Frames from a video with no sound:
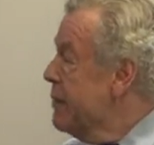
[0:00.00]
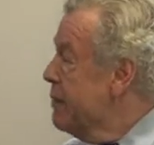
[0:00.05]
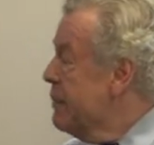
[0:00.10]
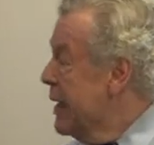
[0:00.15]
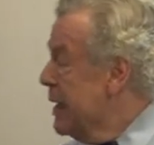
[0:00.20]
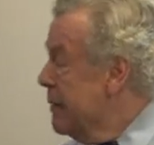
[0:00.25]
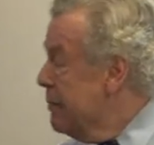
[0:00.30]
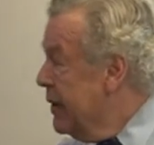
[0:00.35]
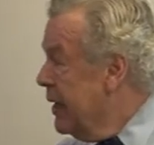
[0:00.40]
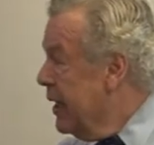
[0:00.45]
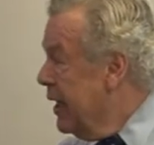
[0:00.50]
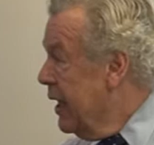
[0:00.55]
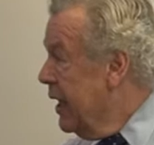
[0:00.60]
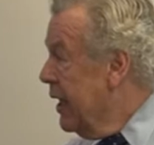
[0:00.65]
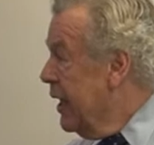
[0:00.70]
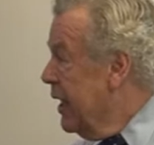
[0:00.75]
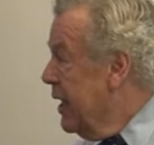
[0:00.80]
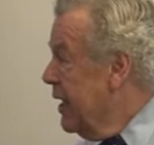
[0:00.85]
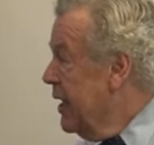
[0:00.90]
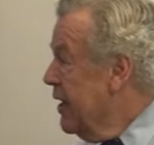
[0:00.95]
may
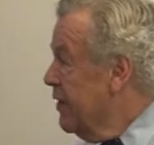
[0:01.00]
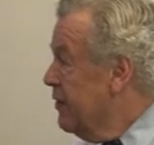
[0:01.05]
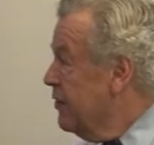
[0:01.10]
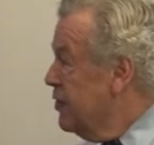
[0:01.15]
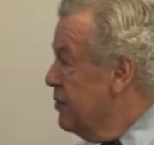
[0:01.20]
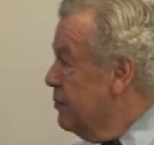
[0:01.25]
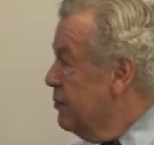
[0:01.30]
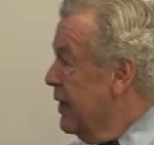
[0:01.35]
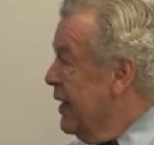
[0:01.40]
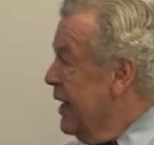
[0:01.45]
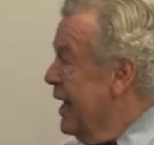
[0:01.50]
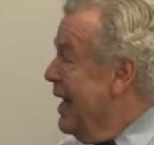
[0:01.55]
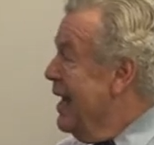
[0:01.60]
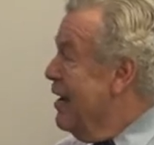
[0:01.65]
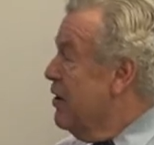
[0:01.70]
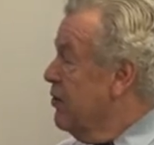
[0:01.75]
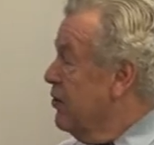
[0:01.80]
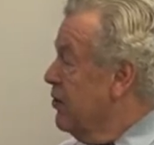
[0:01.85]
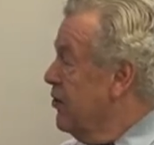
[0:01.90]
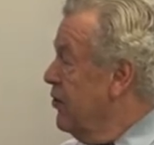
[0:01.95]
be enough to bring
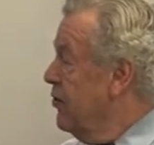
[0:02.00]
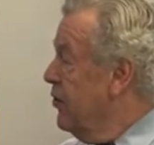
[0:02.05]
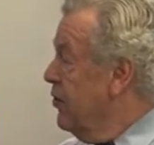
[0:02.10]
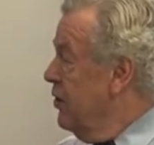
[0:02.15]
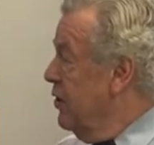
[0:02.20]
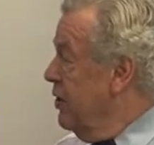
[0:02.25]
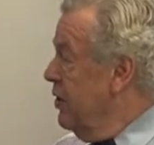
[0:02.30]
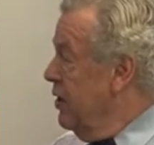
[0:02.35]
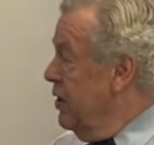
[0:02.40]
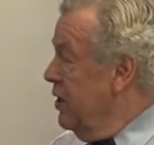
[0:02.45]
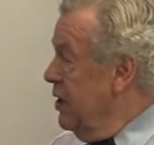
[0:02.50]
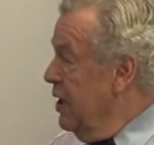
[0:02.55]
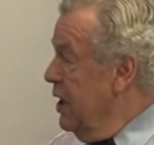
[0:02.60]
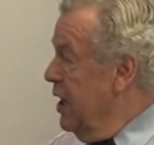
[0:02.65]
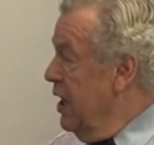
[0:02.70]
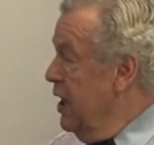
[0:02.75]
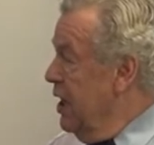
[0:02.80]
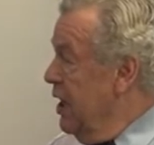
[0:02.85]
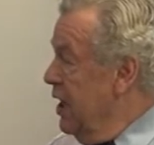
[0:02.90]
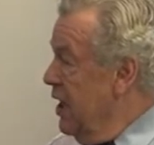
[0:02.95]
out
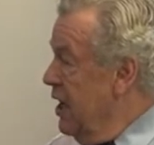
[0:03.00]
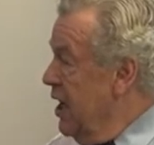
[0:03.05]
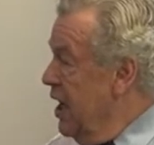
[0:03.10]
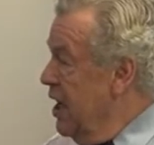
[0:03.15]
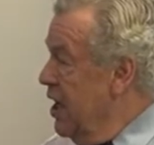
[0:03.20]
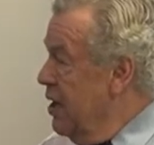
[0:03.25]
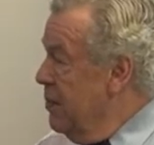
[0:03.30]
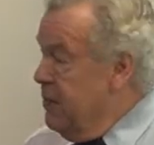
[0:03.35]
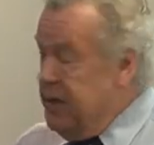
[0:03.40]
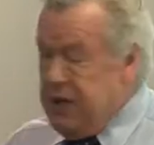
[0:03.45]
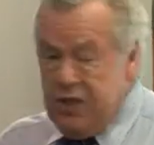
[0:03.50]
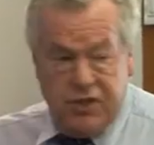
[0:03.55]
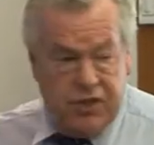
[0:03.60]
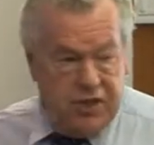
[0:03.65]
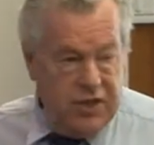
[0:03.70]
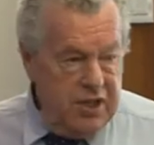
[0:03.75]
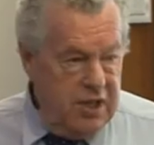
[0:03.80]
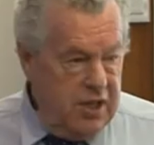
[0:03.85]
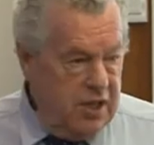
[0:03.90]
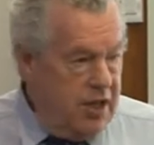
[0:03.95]
a
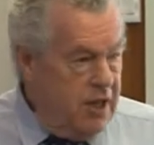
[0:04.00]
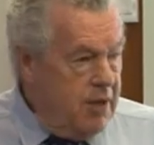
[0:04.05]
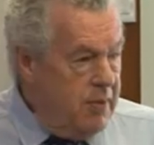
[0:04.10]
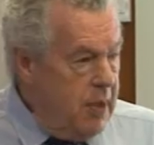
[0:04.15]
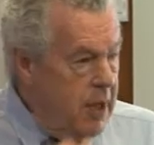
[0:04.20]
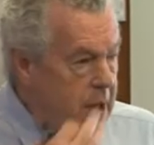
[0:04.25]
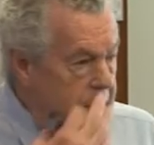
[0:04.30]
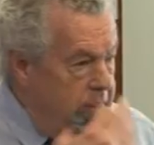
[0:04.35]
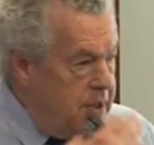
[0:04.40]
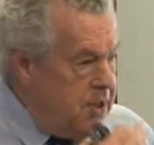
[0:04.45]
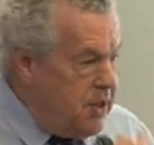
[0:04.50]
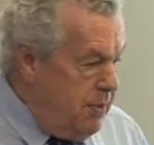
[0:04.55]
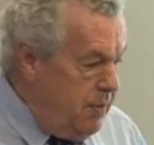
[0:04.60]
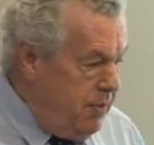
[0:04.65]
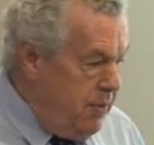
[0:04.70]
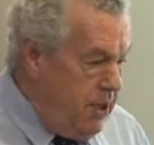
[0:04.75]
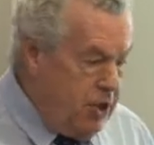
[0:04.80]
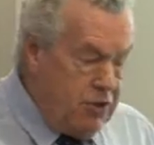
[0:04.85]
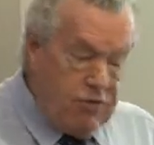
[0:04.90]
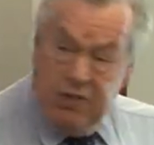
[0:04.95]
herpes
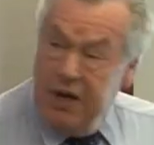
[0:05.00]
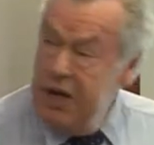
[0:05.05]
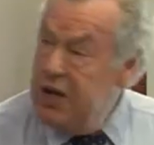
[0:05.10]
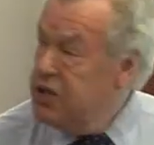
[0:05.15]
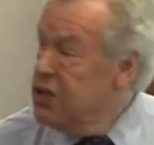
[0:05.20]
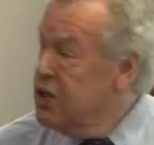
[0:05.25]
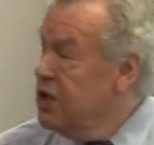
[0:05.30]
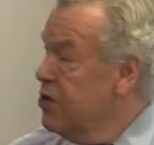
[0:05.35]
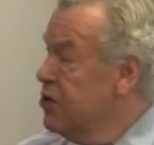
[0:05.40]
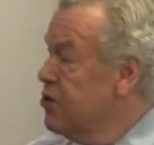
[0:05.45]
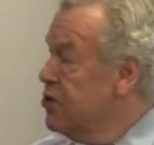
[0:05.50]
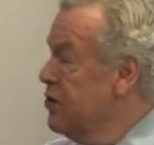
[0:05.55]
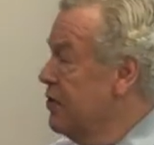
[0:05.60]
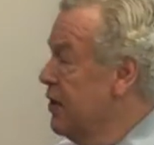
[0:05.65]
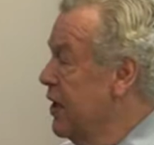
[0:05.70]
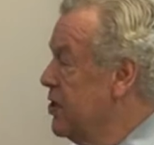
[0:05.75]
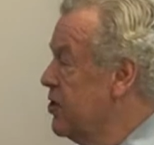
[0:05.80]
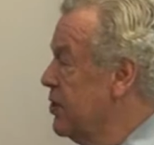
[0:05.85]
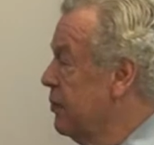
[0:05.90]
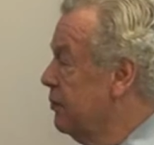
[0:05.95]
simplex rash, cold sore
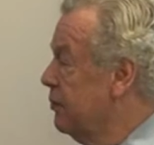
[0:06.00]
rash.